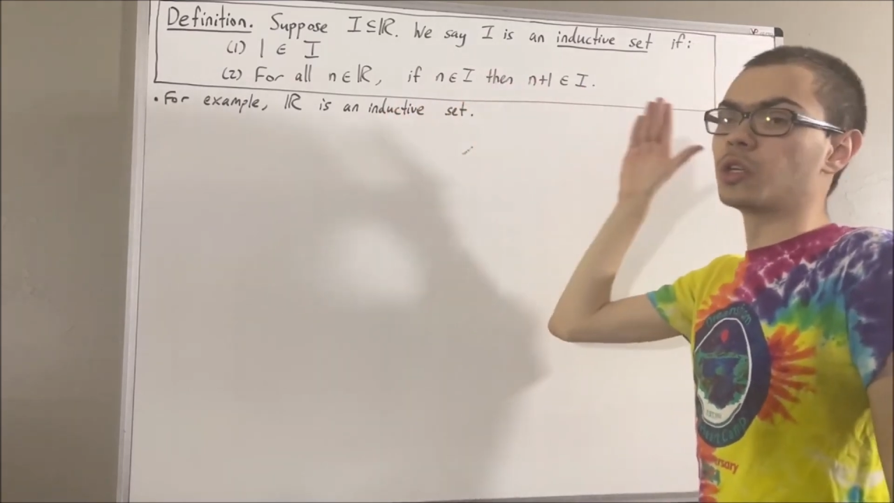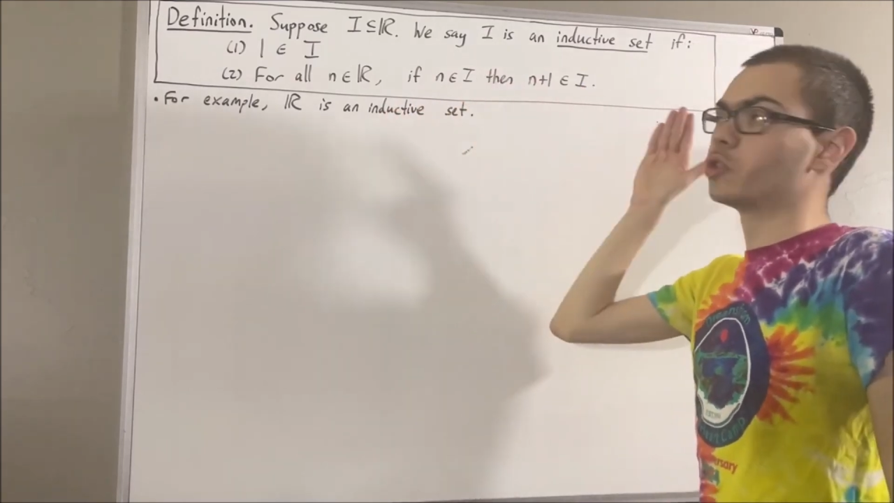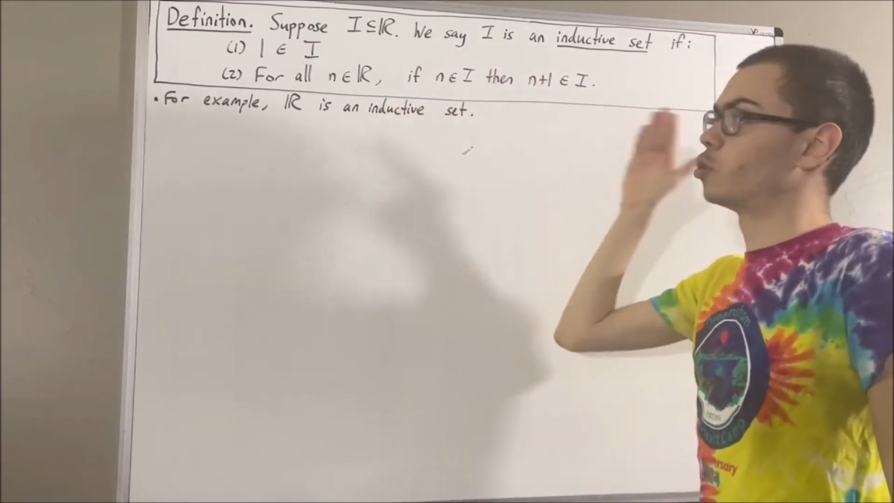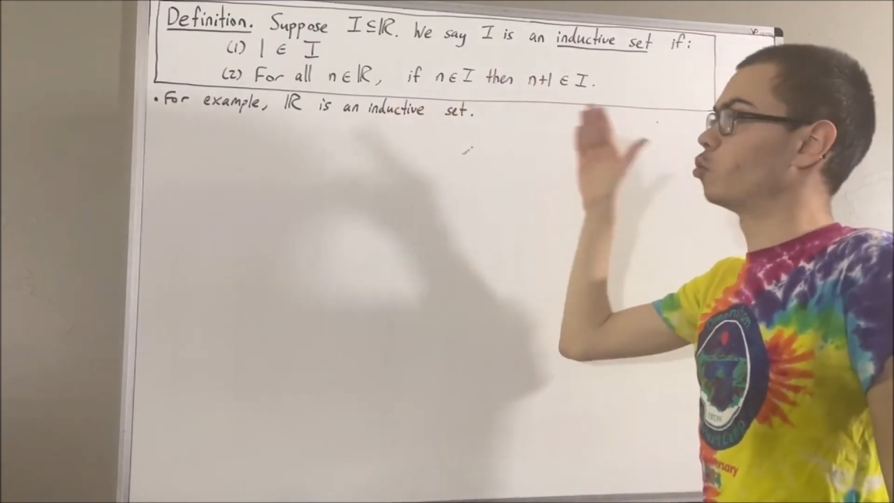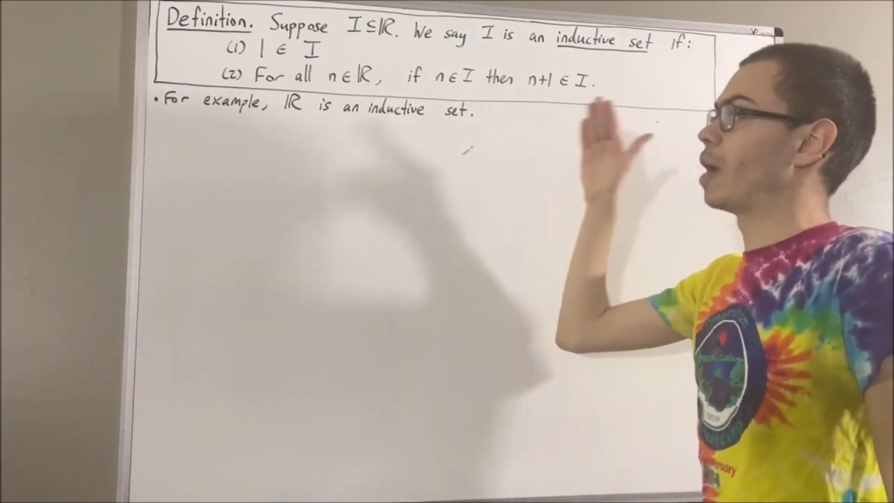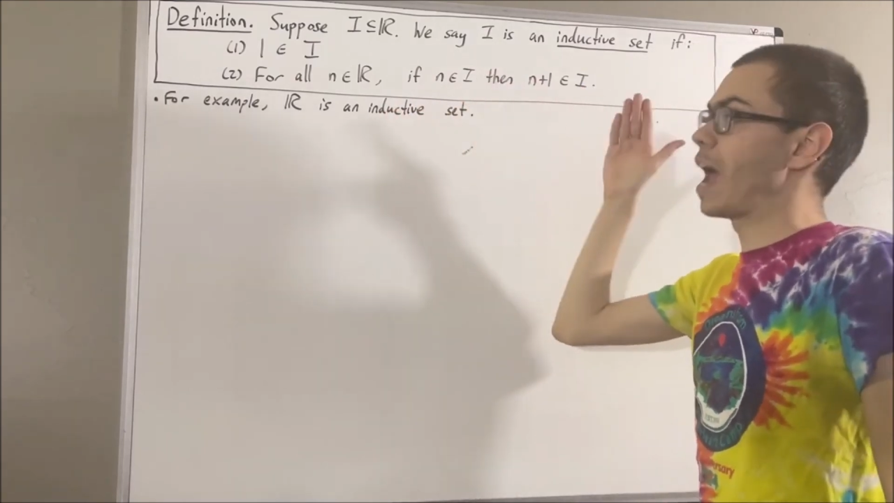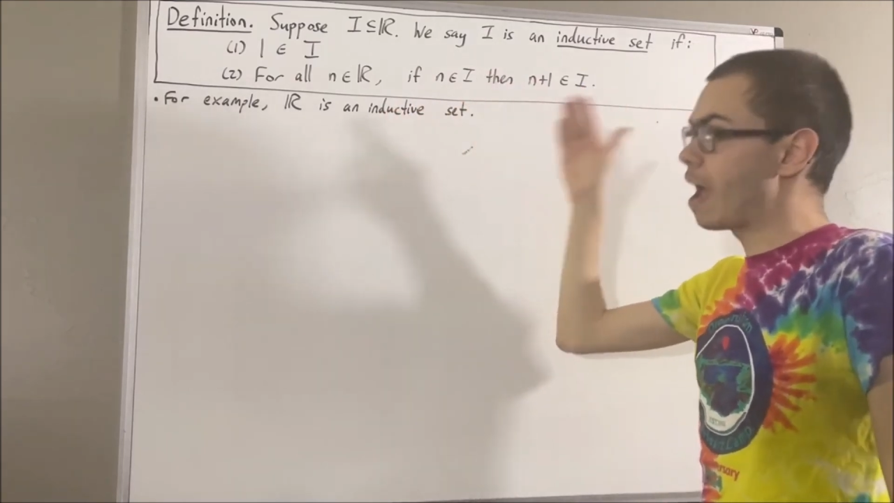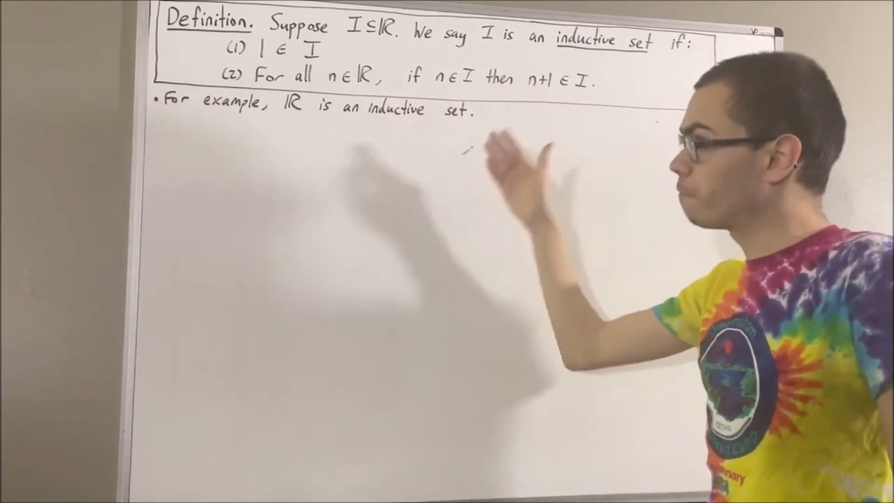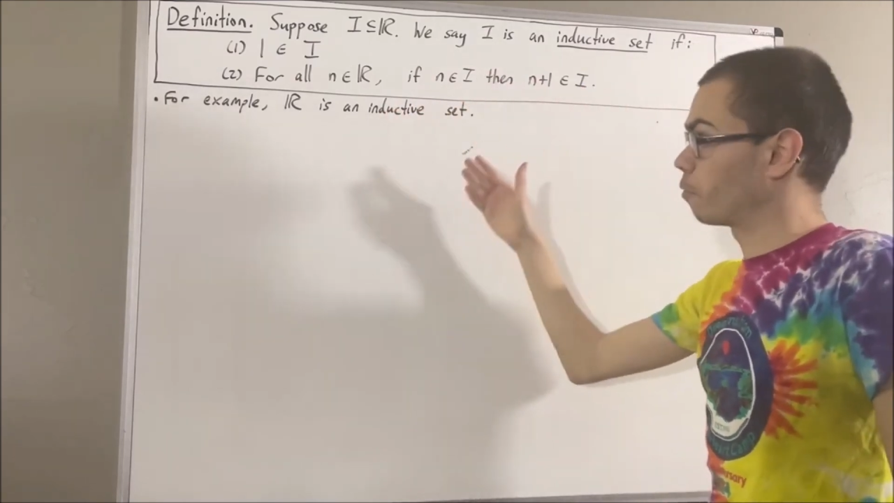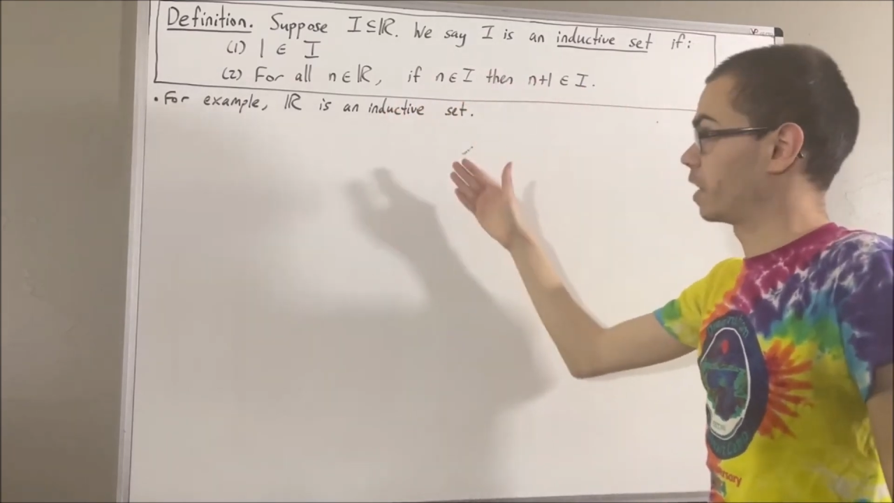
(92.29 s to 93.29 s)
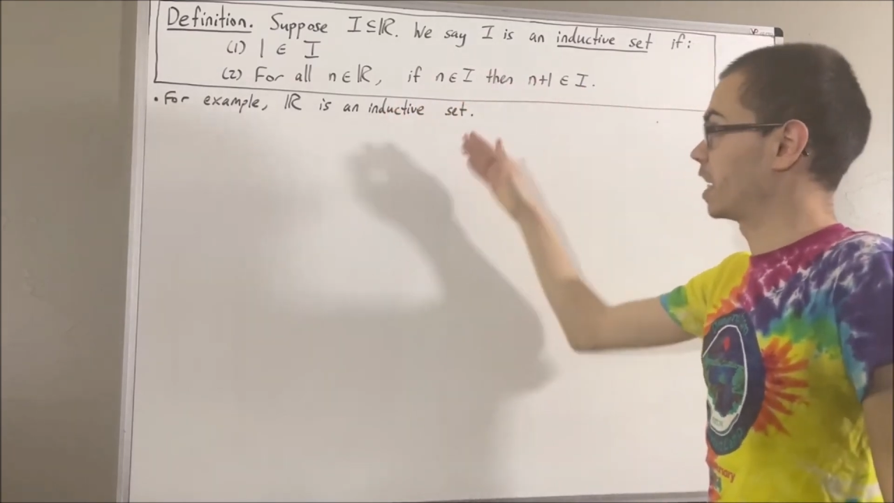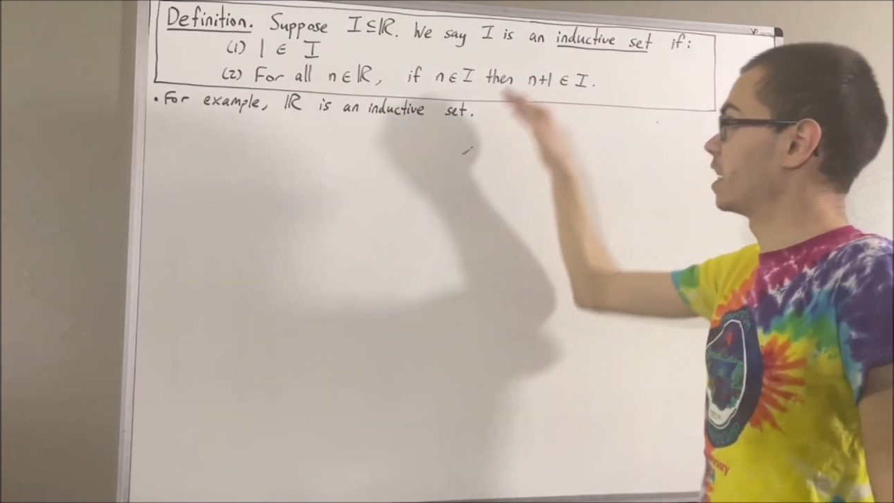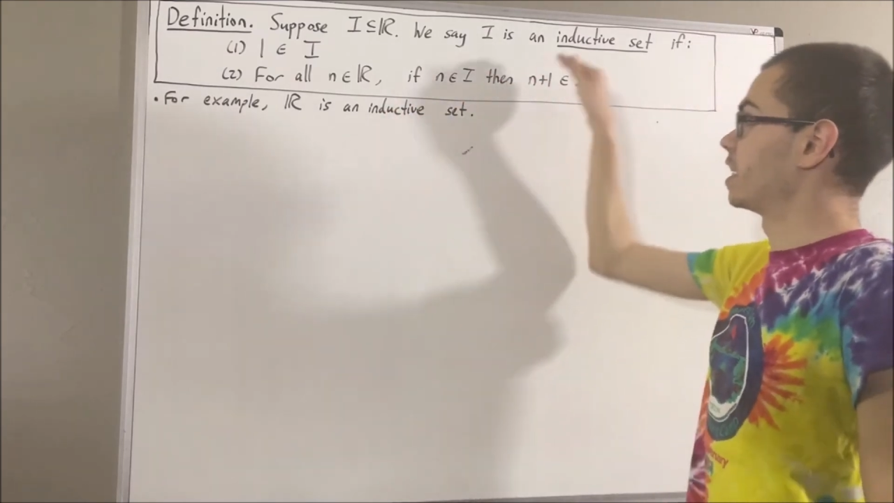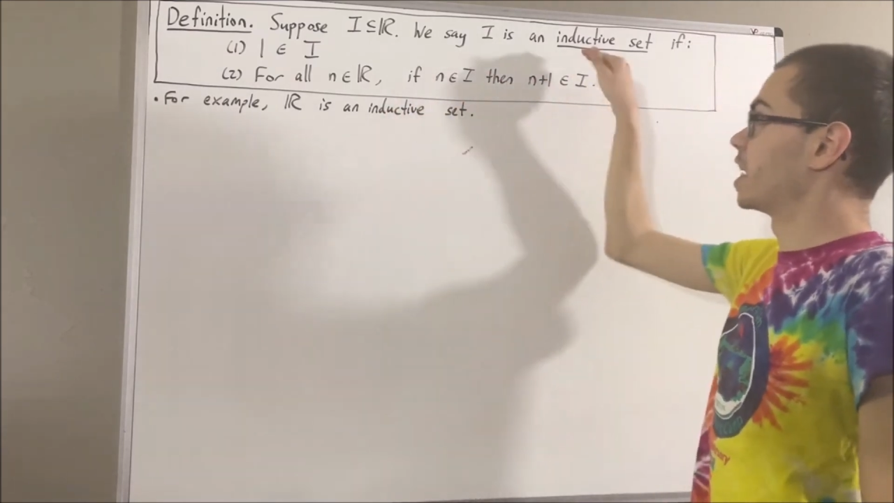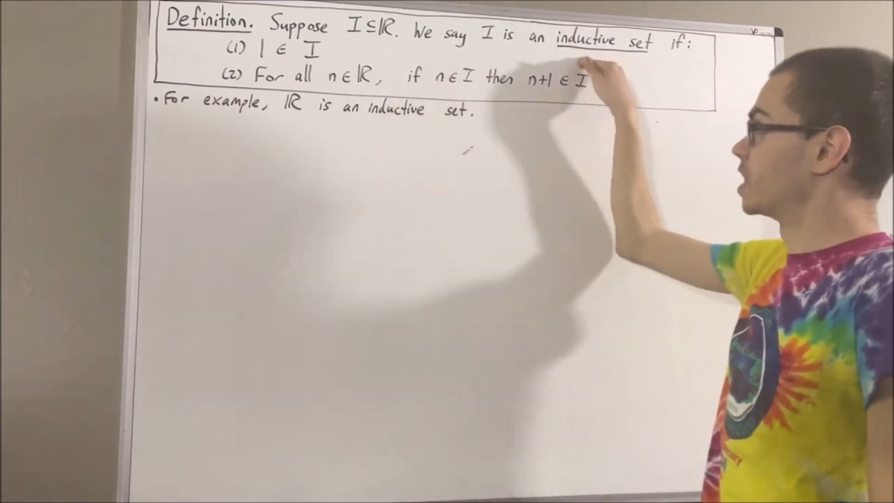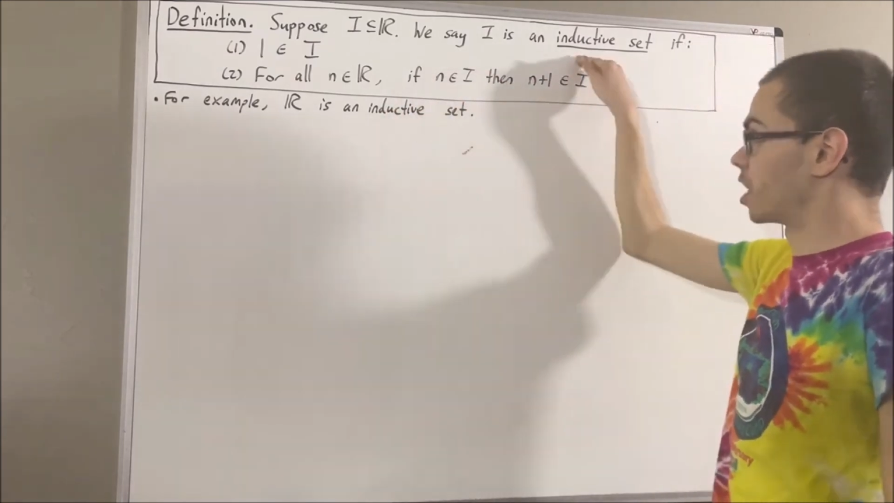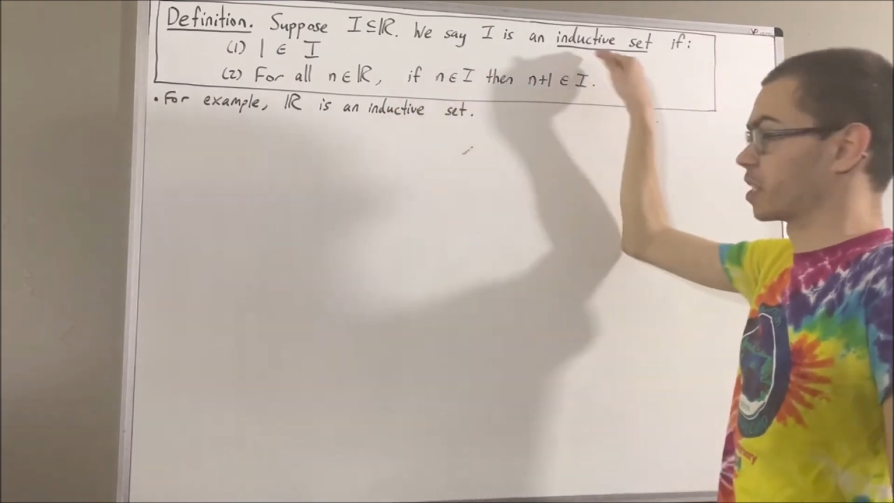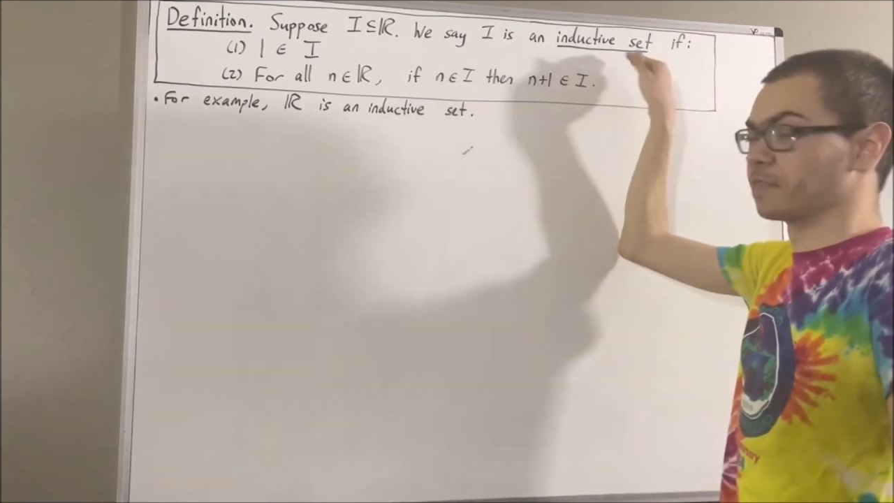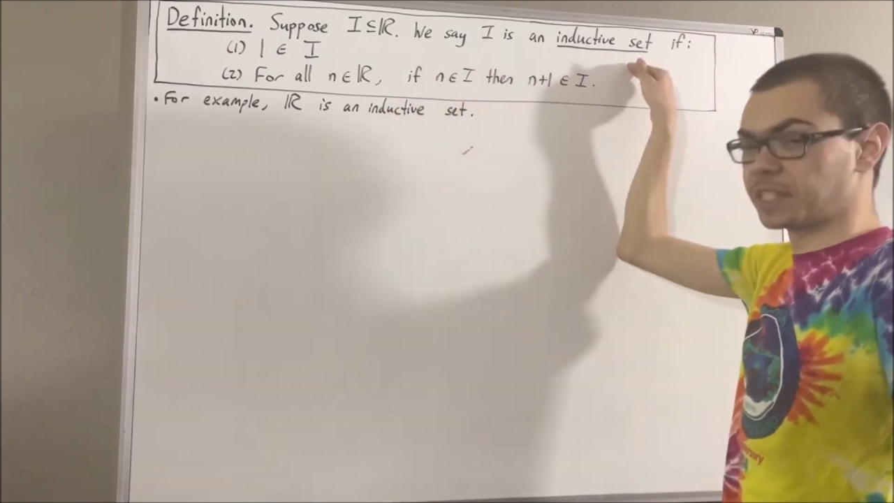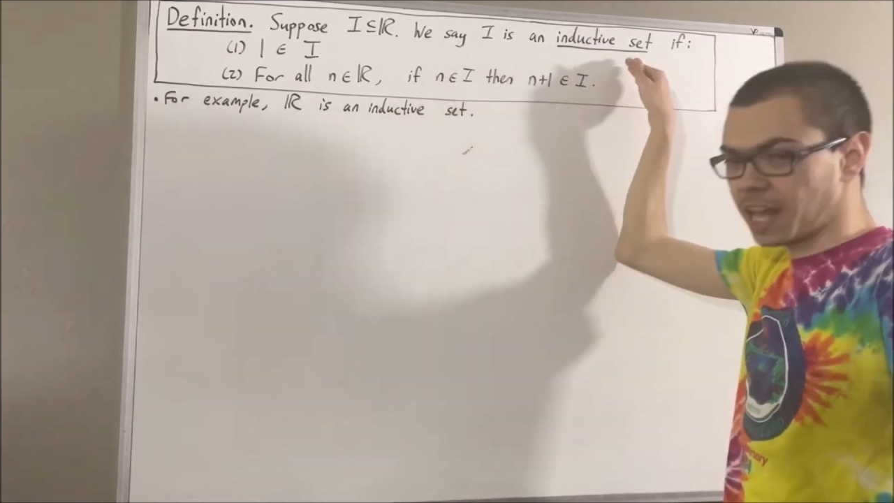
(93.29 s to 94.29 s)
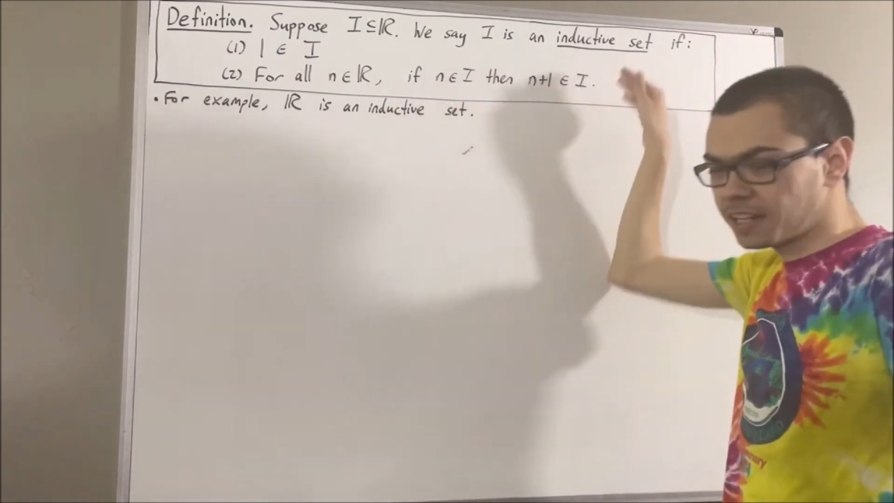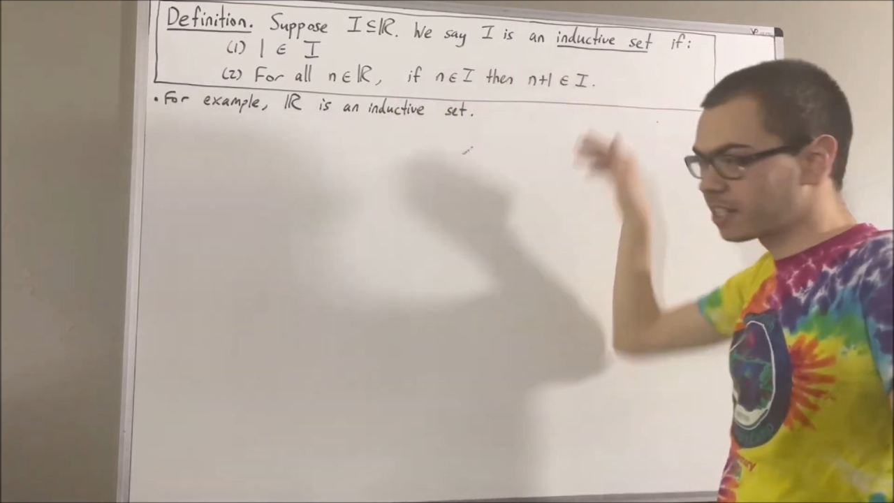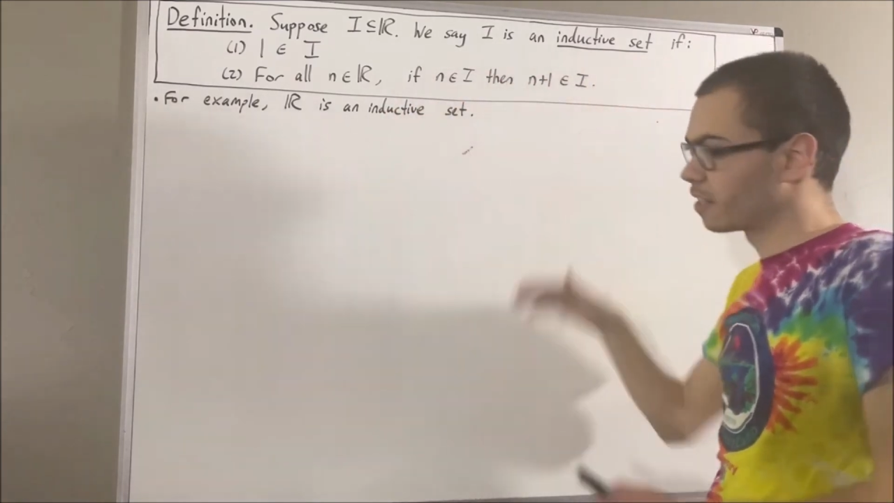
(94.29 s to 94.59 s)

to every inductive set.